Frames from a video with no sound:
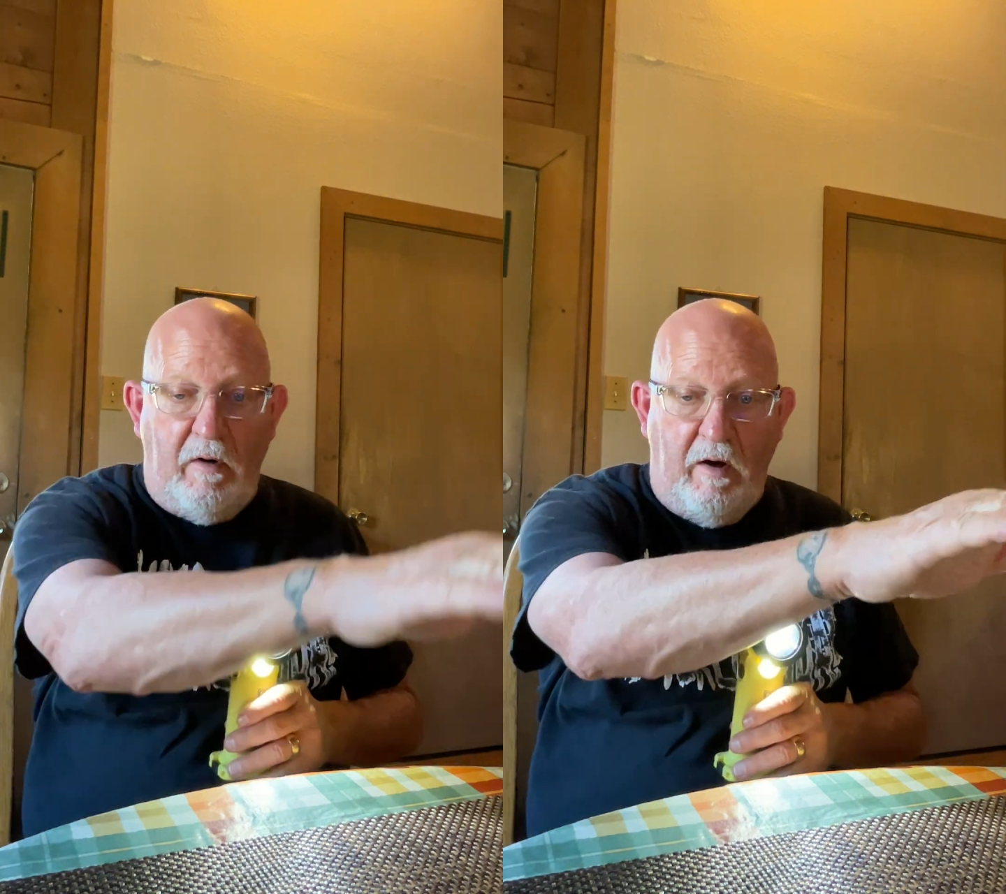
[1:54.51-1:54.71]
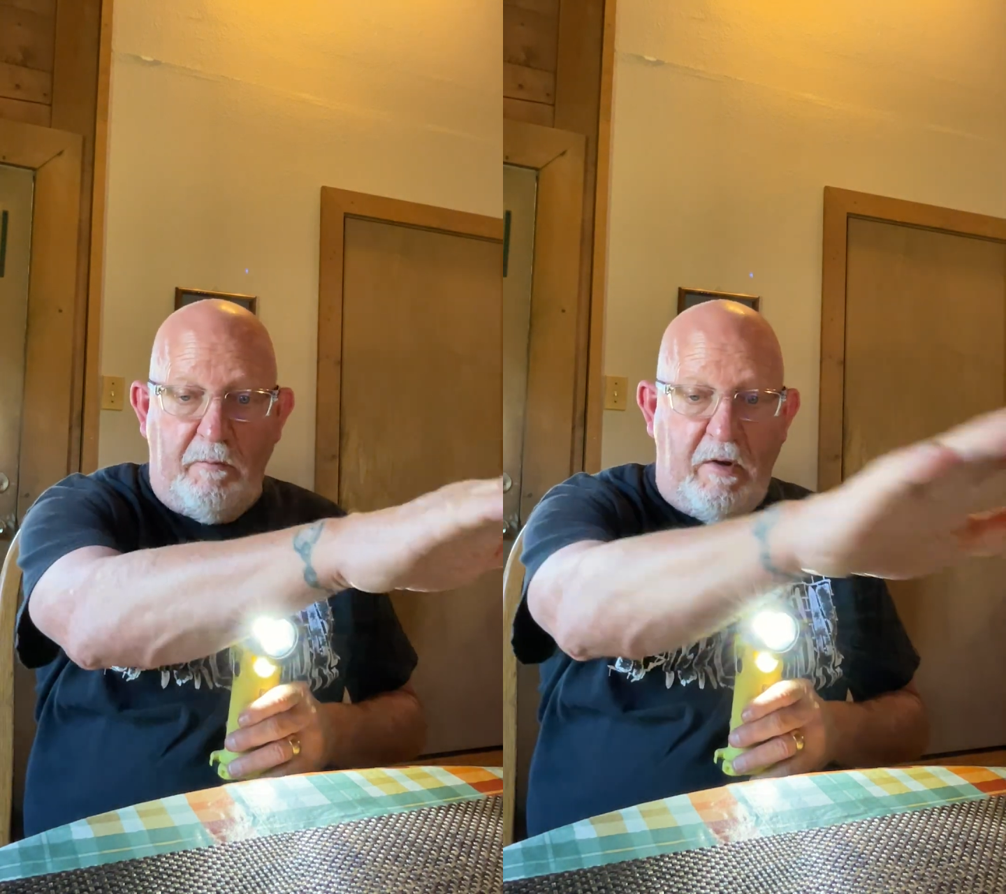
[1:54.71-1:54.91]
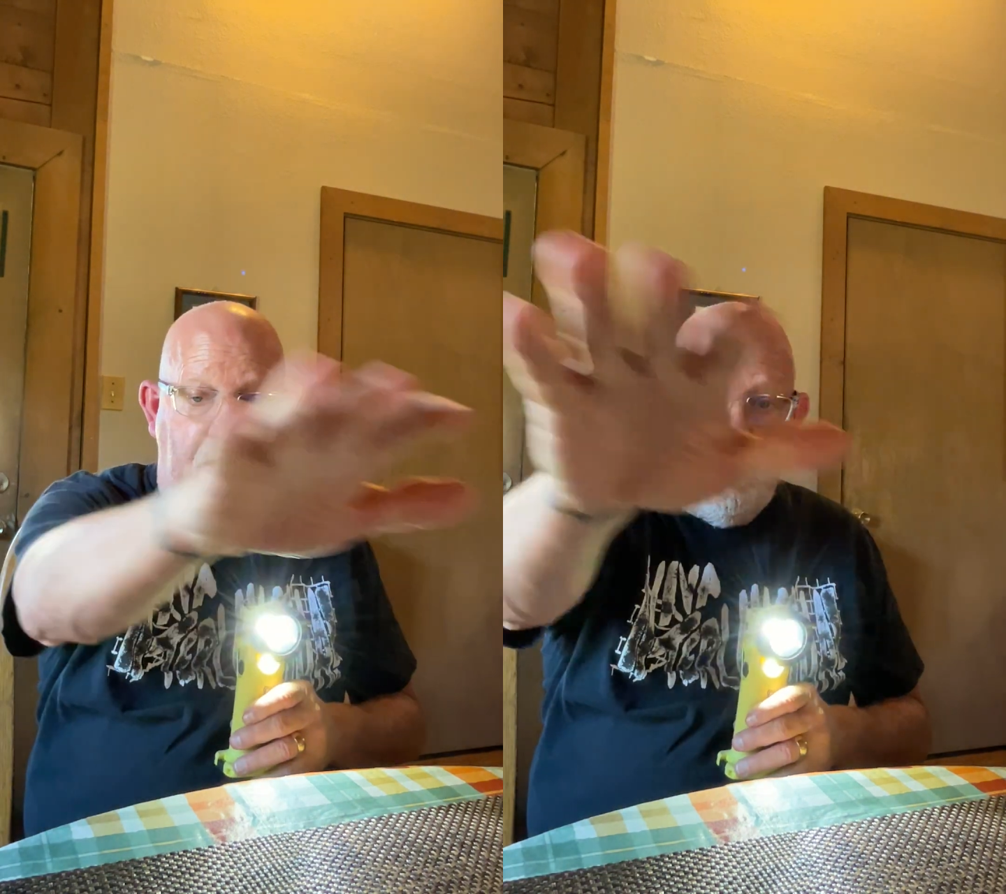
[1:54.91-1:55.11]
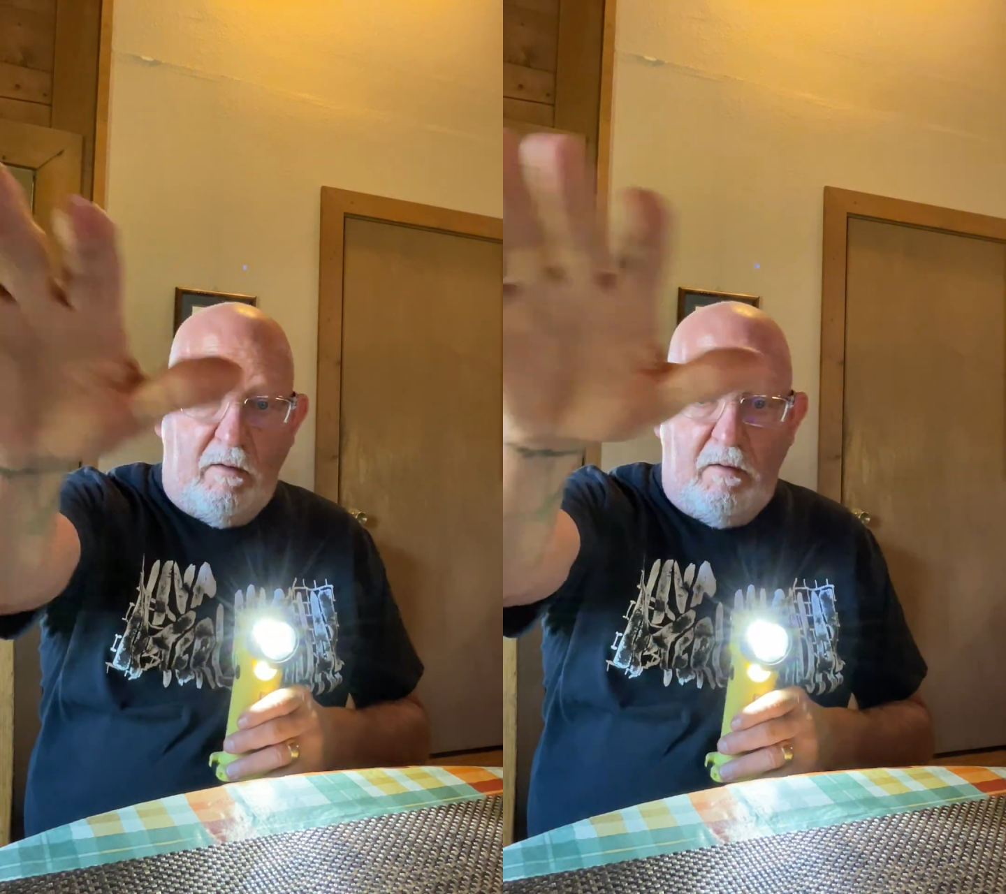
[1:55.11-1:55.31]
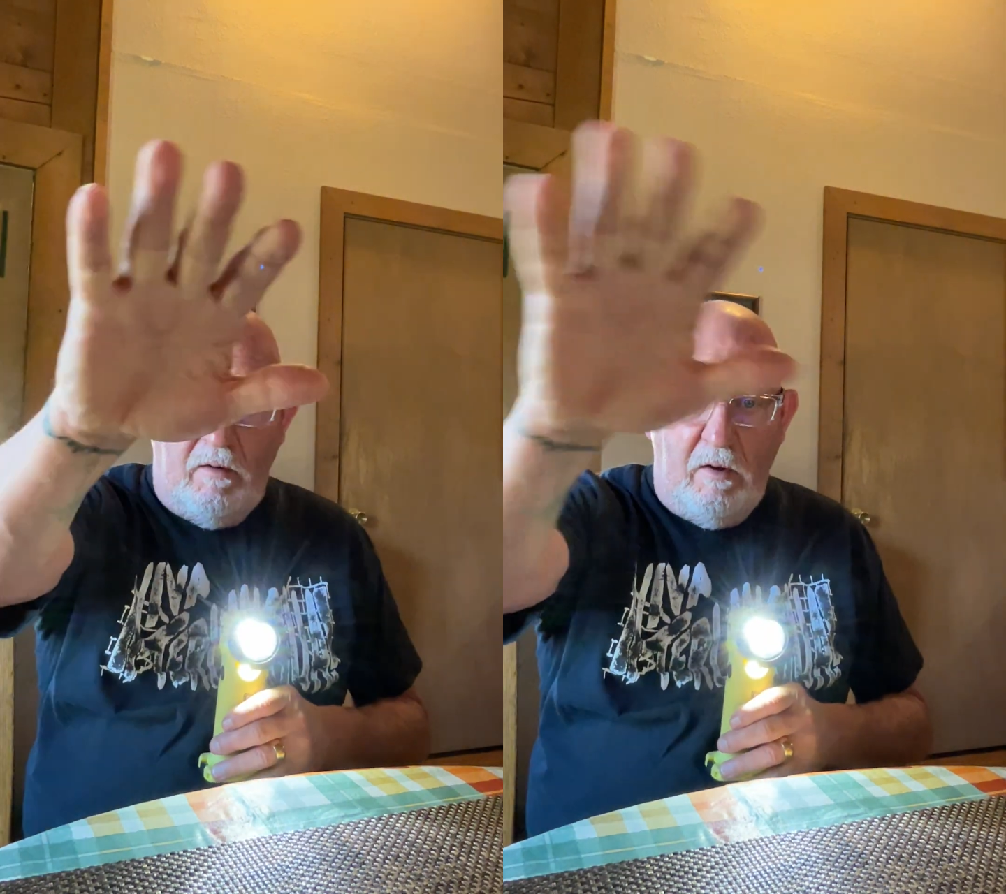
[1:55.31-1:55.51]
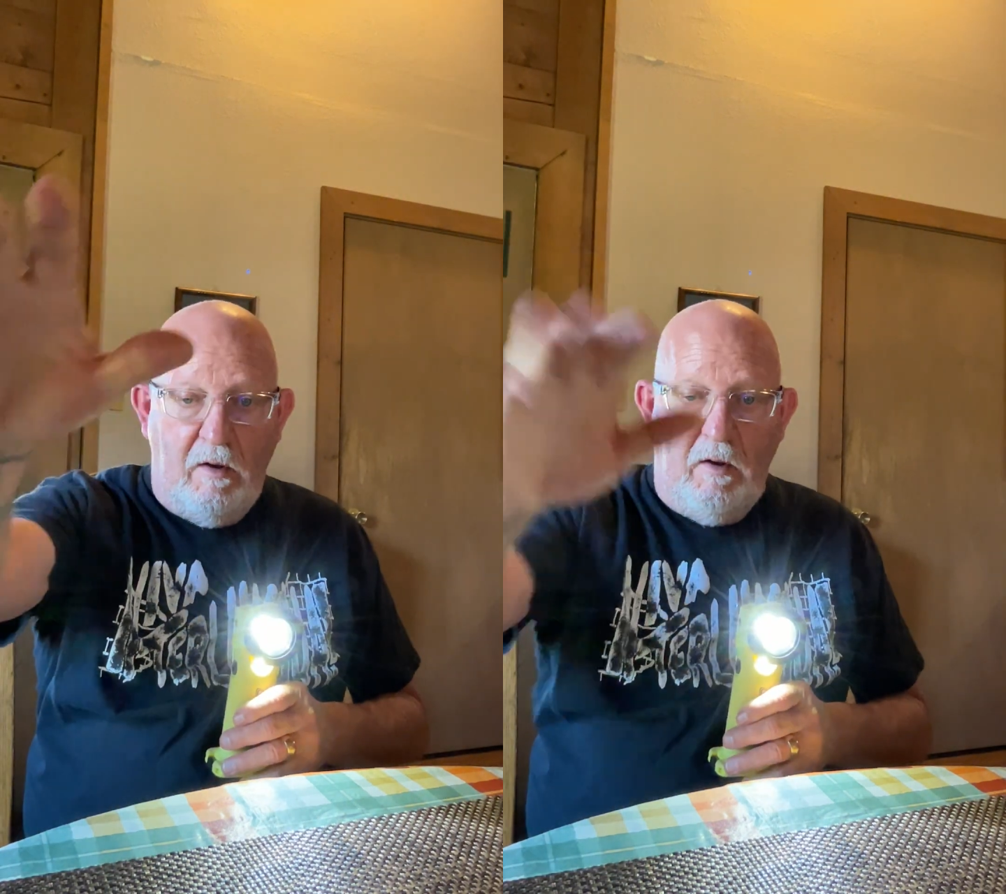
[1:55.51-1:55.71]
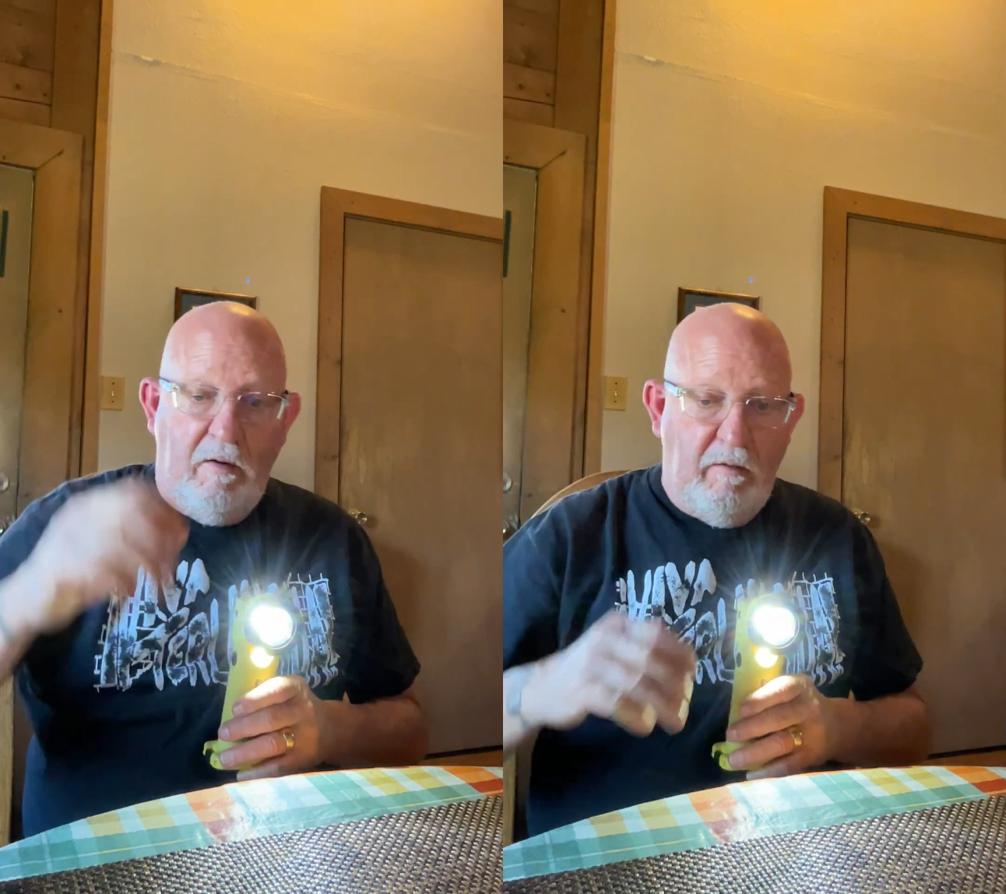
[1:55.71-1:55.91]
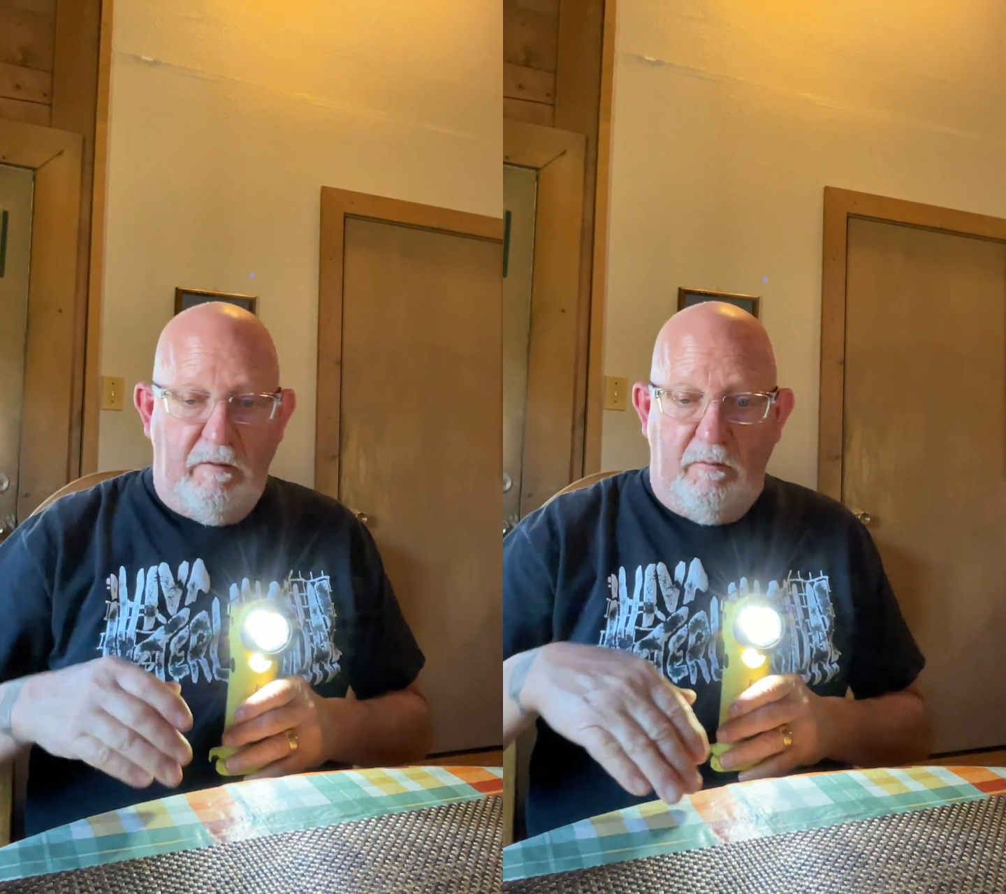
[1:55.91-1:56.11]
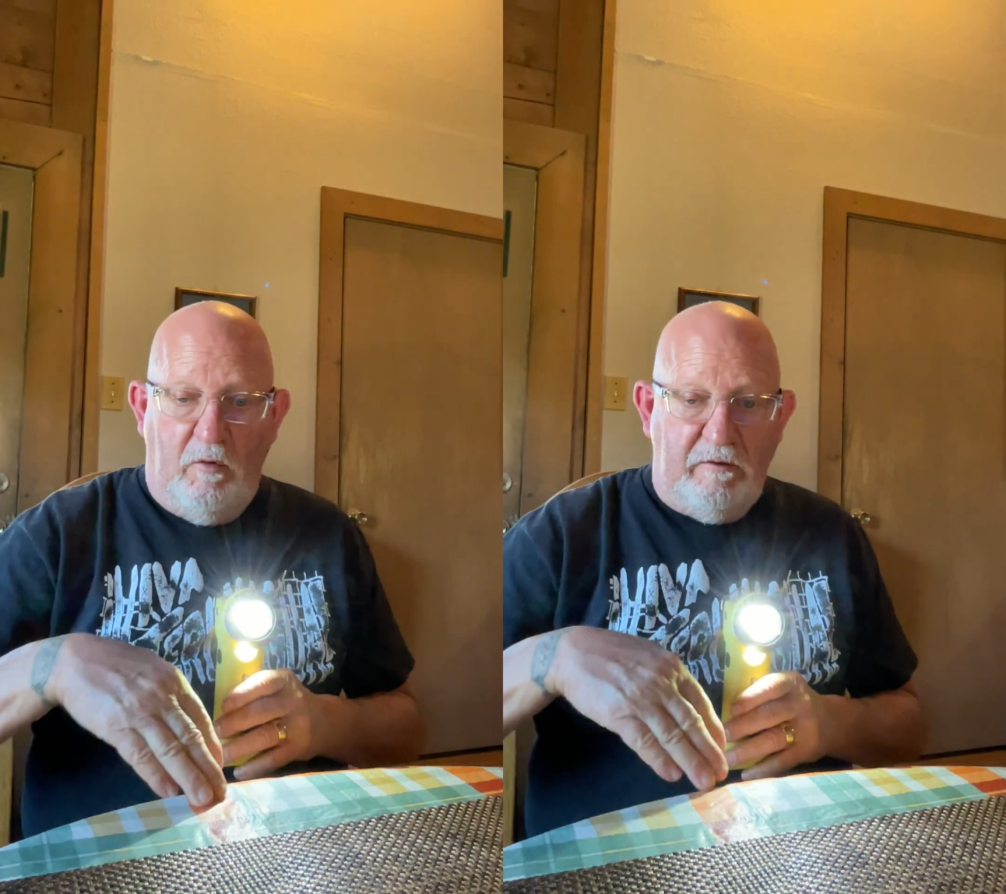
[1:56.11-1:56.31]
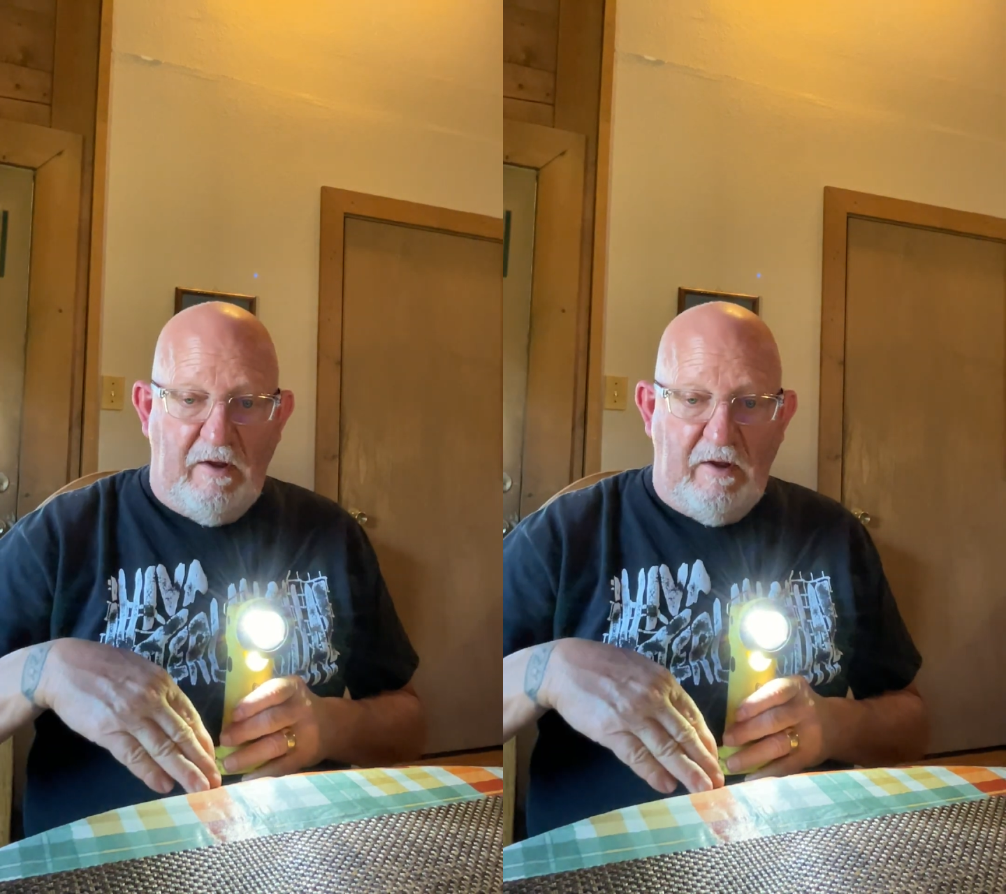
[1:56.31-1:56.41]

up here, one